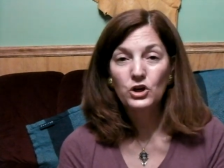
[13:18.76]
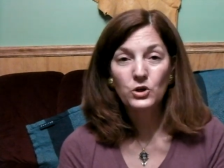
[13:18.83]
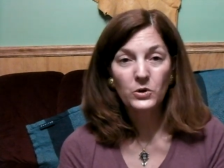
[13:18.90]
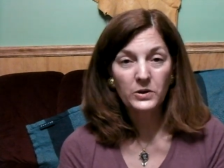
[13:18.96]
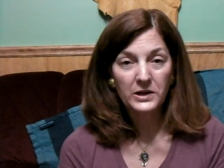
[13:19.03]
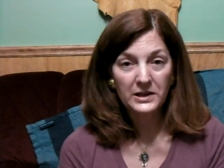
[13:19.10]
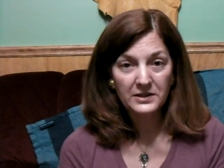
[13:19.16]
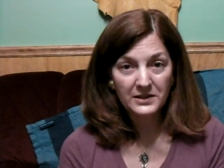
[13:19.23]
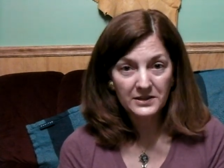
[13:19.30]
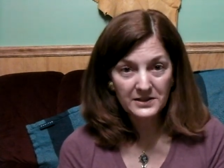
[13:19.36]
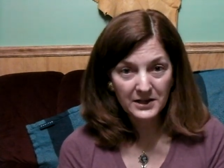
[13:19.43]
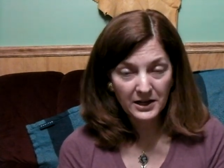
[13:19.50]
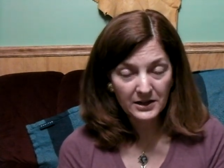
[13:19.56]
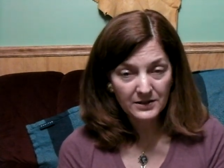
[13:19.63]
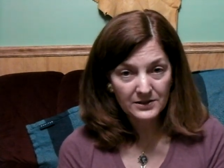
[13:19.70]
who are in
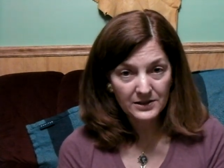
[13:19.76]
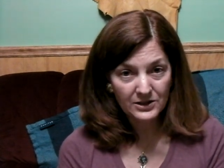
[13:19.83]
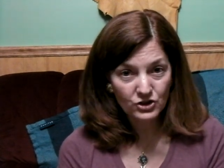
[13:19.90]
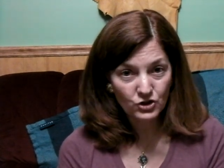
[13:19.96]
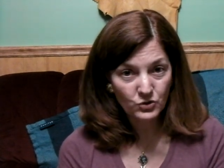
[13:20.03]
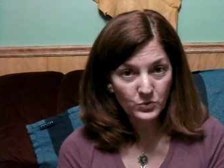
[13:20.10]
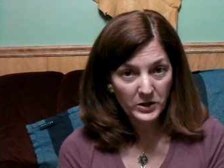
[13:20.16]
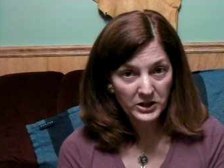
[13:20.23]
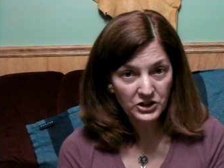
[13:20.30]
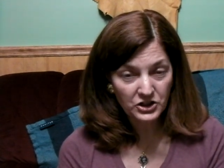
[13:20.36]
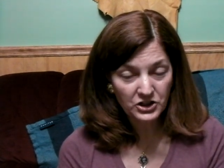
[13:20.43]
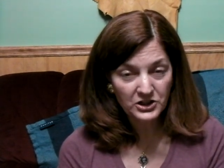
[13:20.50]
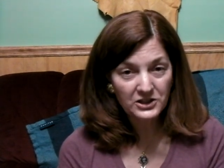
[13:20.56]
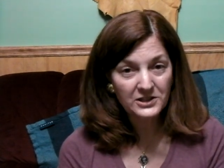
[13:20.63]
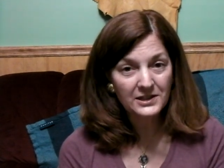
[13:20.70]
these kind of
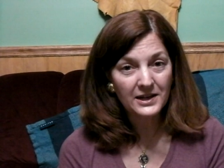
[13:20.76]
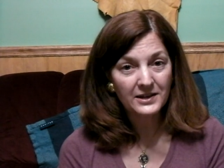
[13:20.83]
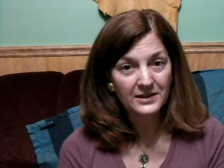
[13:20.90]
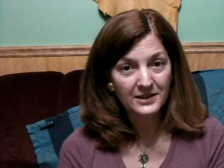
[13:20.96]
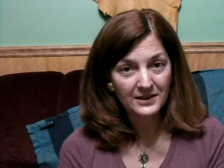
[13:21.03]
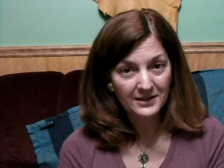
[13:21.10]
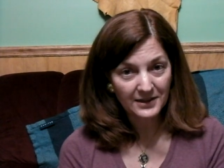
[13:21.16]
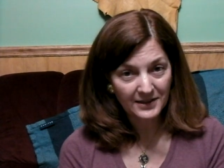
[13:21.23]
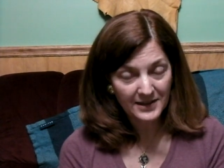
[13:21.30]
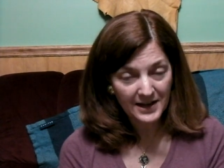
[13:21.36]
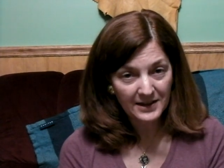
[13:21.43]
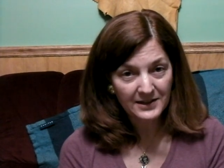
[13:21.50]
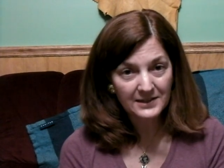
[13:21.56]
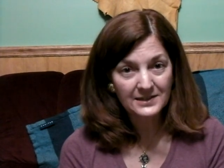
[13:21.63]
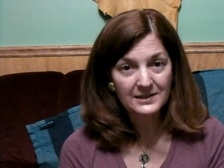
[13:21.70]
situations, I think that
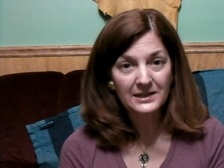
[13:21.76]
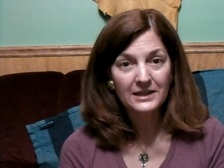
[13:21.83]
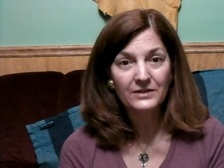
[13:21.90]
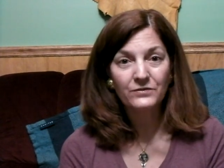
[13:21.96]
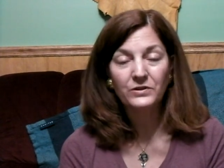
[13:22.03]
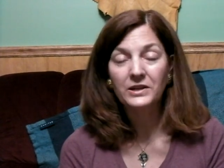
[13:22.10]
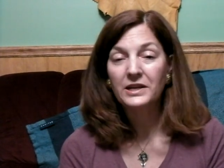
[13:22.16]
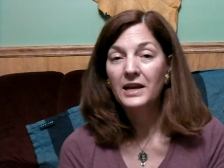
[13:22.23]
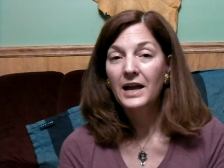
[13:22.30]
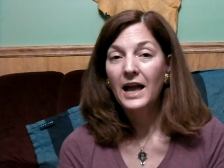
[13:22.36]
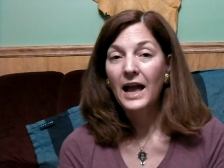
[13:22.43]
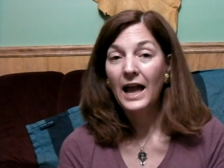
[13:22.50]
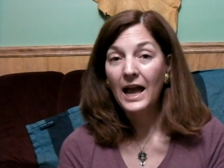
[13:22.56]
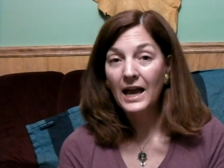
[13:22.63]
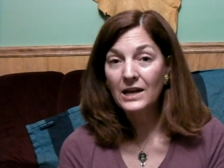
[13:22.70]
that is slavery.
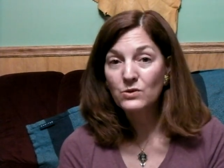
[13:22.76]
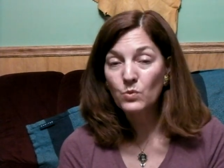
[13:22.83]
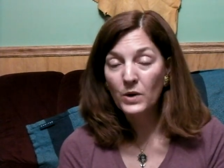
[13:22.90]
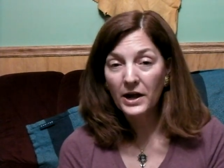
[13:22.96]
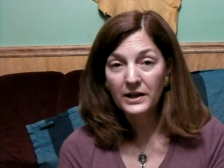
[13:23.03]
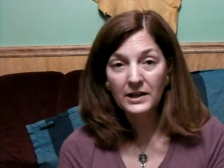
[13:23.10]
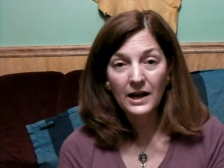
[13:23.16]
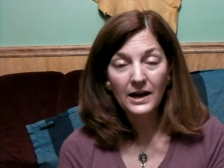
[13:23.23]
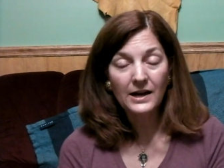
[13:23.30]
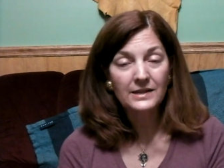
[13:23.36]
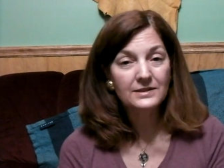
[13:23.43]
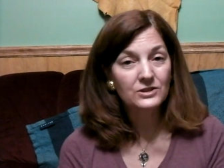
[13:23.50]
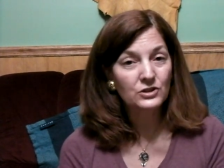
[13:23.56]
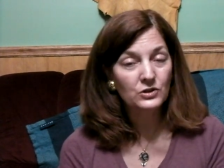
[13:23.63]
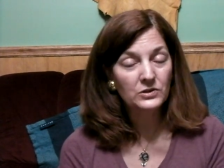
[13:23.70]
And while
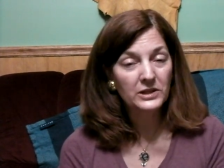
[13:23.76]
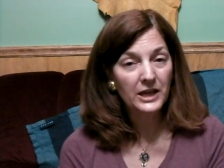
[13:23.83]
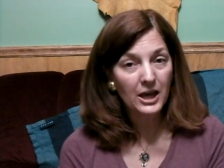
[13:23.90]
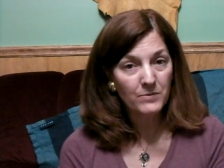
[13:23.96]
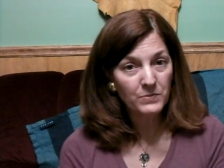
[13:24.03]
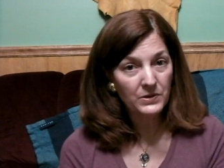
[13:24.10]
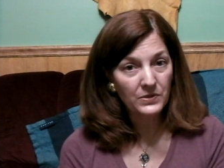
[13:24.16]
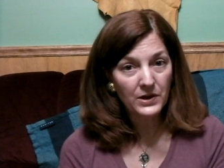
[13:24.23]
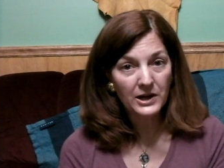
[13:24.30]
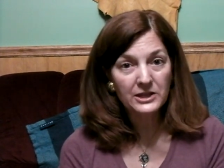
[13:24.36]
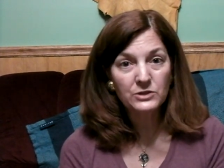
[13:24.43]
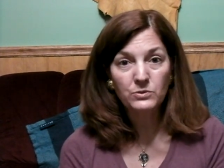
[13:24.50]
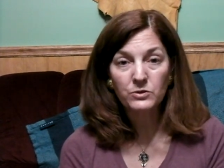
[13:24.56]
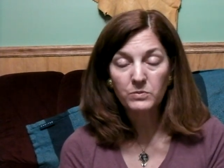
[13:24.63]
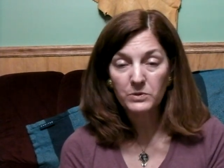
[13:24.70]
I certainly
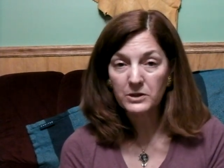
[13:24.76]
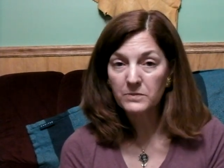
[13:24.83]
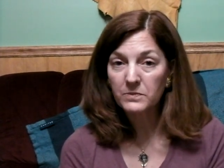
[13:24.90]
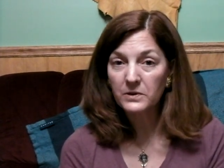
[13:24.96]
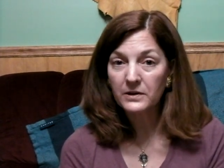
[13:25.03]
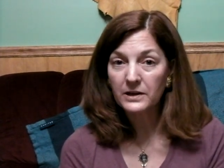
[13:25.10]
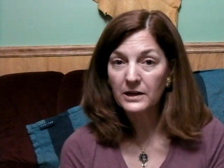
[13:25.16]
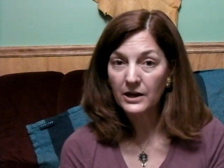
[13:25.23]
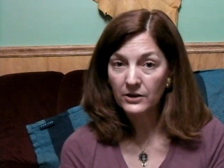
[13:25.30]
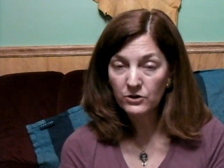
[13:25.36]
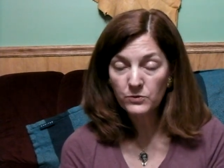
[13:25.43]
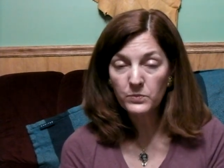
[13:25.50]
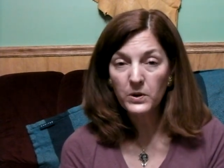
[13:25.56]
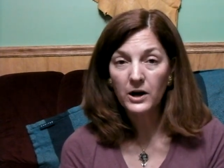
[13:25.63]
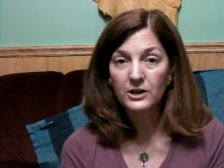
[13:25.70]
empathize with people in
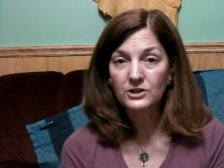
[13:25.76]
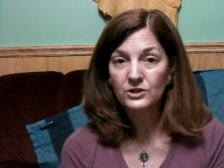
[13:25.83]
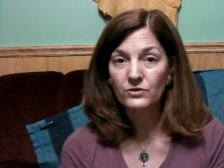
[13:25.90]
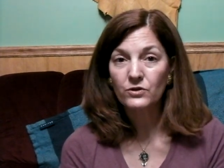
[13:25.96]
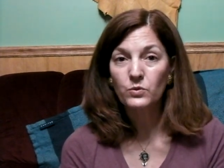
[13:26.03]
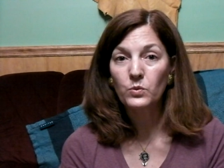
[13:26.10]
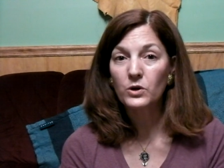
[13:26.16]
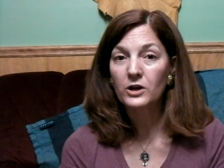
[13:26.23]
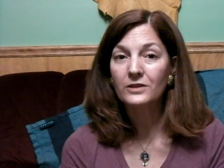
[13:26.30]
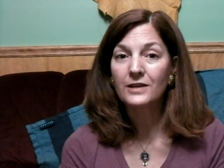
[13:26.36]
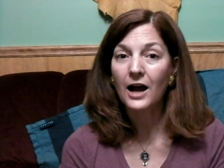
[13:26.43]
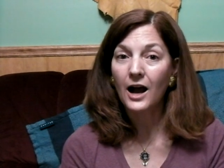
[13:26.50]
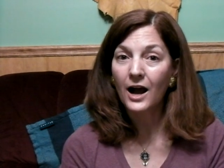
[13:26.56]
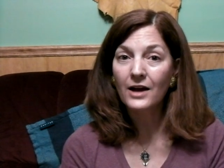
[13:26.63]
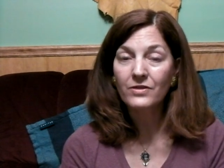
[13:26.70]
other parts of the
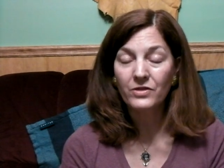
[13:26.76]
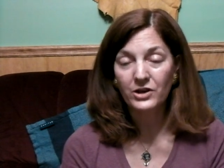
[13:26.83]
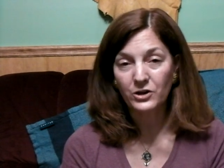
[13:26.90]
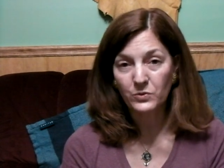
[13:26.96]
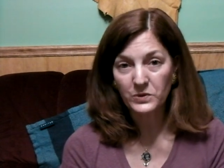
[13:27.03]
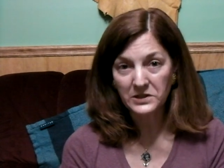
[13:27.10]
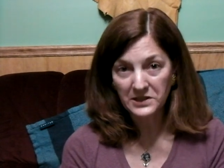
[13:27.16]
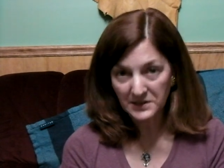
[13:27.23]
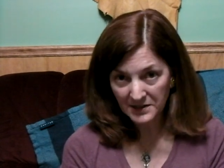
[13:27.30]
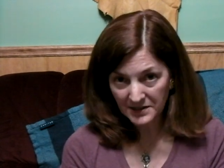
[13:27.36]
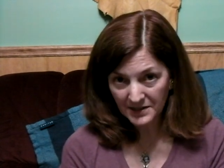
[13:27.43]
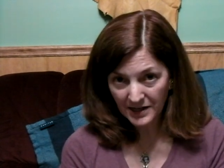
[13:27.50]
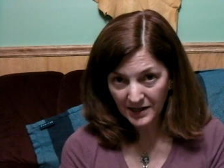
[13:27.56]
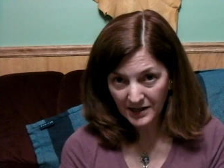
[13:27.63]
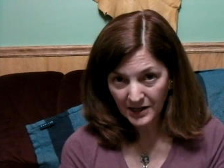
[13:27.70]
world, I think we need to
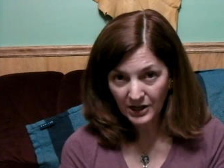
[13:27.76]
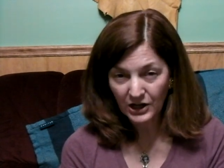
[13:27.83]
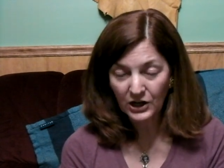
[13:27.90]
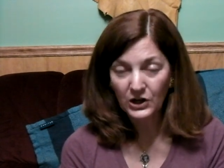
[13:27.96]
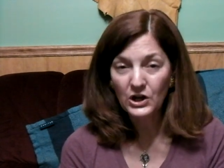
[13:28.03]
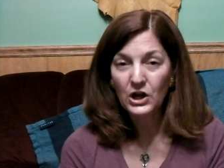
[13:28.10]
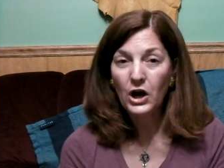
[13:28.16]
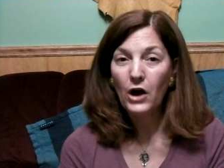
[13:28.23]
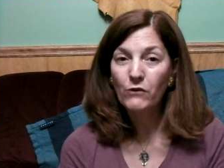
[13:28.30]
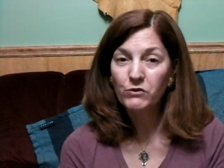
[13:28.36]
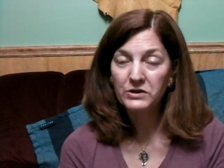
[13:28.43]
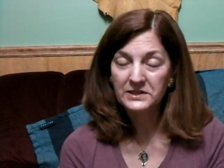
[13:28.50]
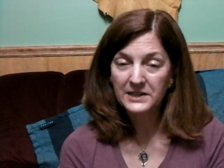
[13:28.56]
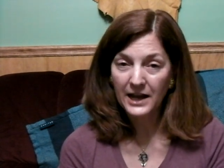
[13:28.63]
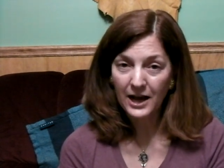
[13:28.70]
take care
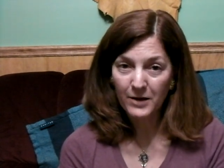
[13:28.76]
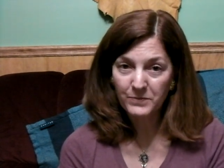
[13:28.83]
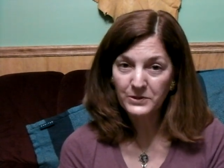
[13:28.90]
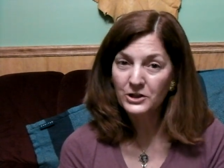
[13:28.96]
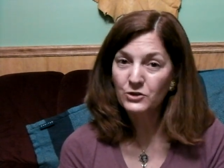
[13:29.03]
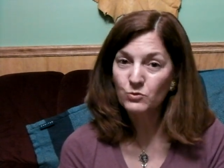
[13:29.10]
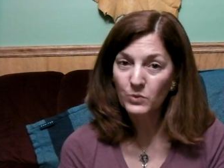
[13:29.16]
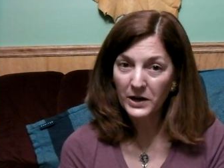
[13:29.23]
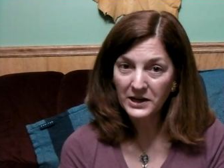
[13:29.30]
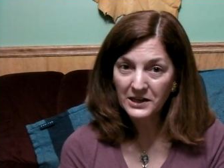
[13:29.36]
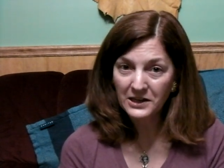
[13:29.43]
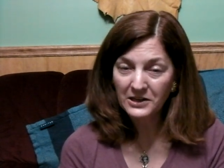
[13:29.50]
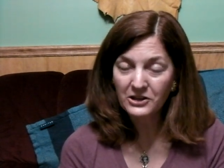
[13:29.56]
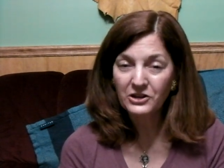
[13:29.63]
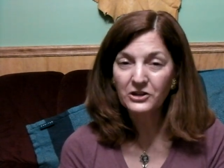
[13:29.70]
of what's happening
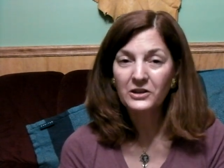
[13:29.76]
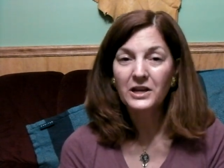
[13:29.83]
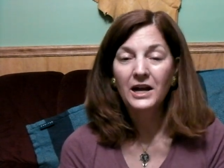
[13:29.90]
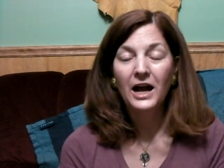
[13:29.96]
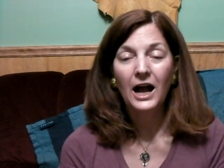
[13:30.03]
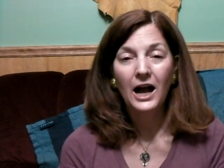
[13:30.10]
right here